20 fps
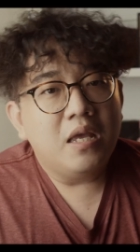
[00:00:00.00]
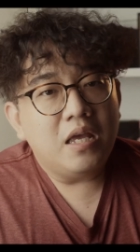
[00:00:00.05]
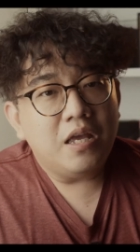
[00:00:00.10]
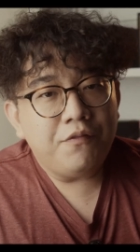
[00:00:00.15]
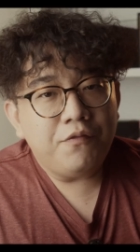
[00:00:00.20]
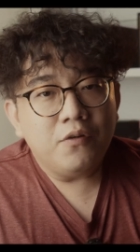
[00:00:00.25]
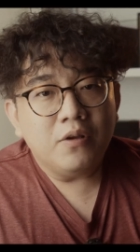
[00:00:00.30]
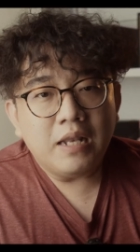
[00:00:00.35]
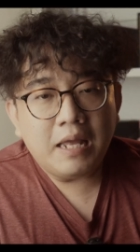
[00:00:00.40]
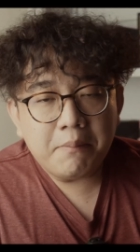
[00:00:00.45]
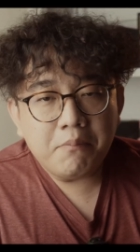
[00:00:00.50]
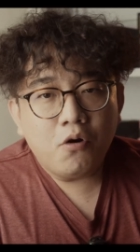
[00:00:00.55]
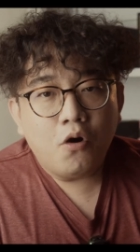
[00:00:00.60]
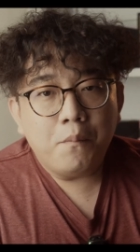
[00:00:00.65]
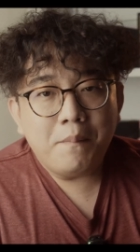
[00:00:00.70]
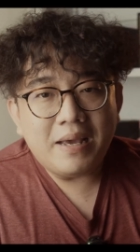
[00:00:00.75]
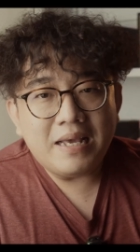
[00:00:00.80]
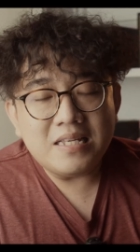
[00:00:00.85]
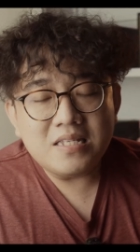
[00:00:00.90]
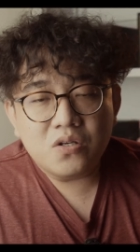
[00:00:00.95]
If you like more
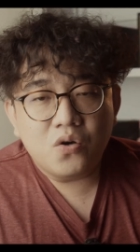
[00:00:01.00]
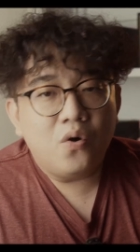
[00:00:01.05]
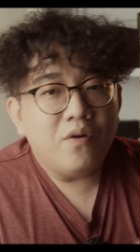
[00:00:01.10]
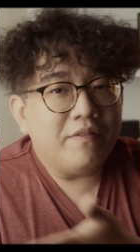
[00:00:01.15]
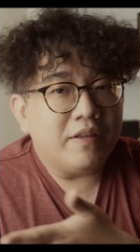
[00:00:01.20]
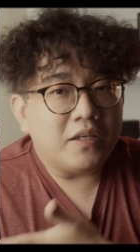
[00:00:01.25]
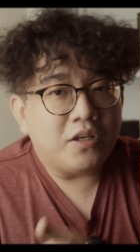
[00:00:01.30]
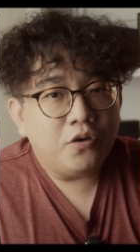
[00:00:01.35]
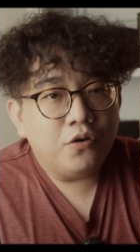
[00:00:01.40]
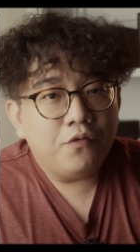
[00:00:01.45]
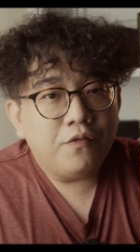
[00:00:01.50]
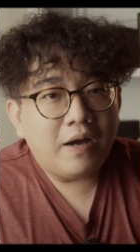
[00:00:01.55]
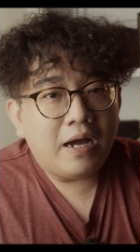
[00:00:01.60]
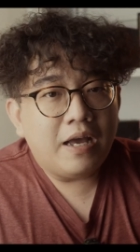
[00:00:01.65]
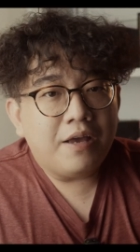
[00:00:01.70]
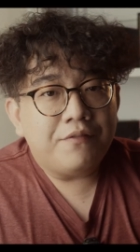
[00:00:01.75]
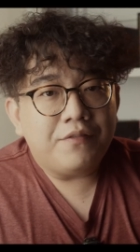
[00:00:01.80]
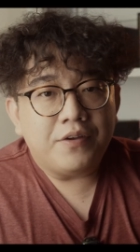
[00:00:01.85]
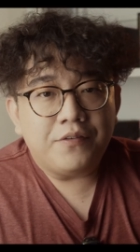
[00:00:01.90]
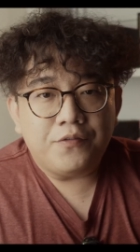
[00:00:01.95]
bass, go with the
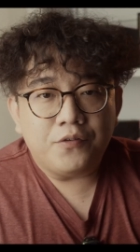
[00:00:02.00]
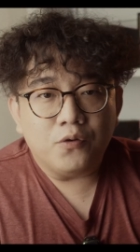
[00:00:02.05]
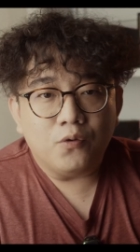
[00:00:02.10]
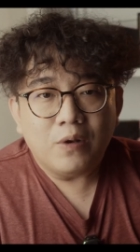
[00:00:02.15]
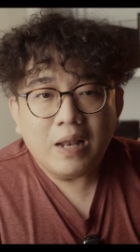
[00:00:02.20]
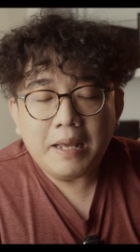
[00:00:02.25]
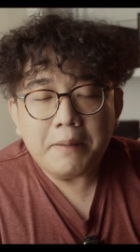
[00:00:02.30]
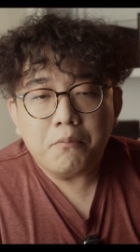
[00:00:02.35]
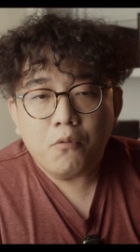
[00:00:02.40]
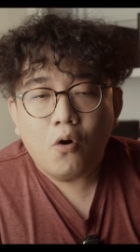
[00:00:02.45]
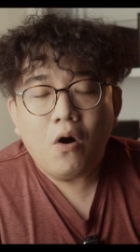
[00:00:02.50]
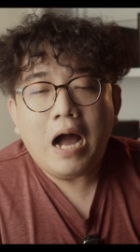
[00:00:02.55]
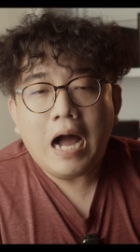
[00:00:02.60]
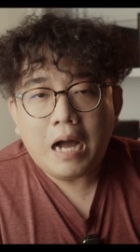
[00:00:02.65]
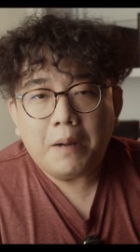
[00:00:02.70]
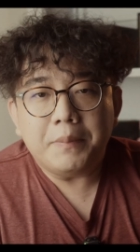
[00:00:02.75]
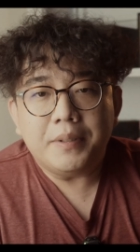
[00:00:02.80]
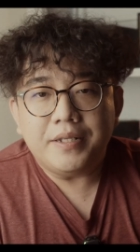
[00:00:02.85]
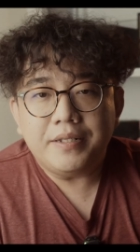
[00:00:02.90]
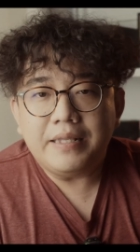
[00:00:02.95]
Q5. If you like more
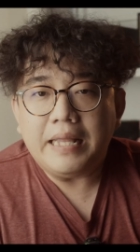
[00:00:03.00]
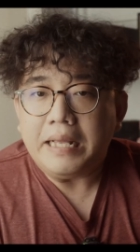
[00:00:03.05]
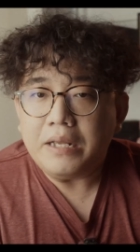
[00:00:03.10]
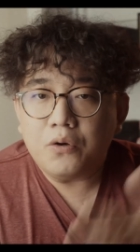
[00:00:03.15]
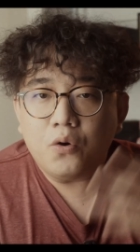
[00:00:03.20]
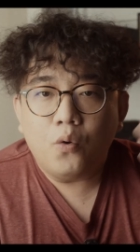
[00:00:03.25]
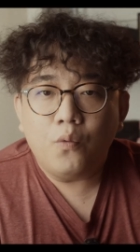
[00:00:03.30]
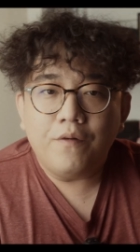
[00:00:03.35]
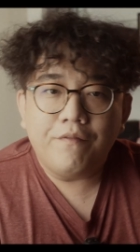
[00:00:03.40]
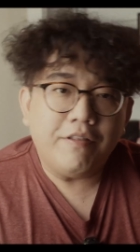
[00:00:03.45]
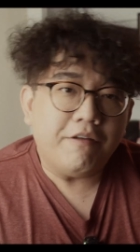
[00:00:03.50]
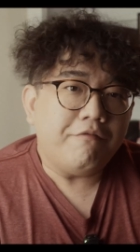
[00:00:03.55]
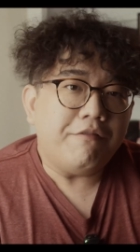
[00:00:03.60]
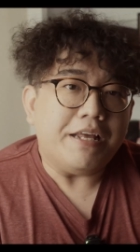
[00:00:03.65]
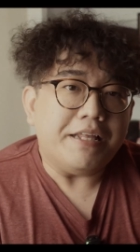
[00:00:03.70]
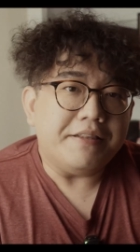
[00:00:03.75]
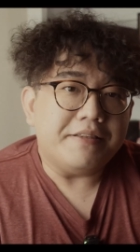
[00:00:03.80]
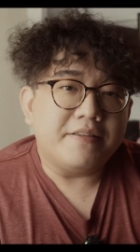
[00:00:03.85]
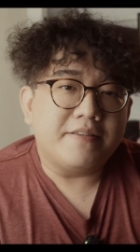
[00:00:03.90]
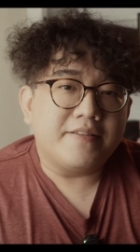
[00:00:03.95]
Hammond, then go with the
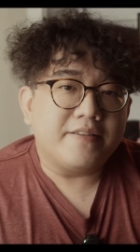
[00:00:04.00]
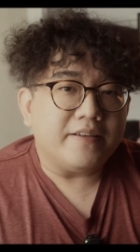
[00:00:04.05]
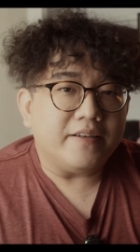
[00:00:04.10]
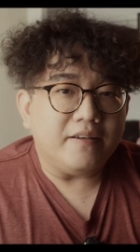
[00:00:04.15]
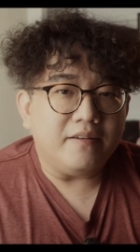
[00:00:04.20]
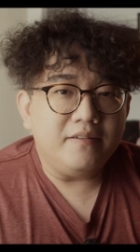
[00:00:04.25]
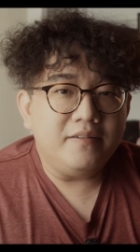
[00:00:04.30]
Reds.